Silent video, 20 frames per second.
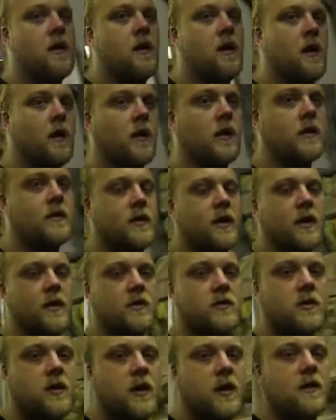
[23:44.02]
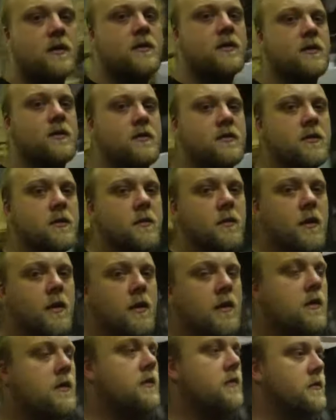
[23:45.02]
I'll let that dry till
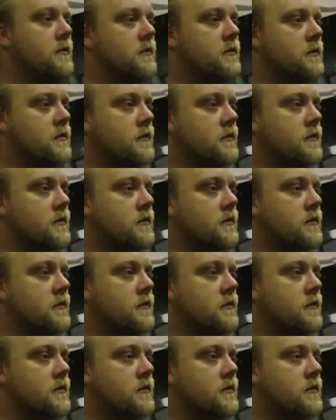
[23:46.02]
tomorrow.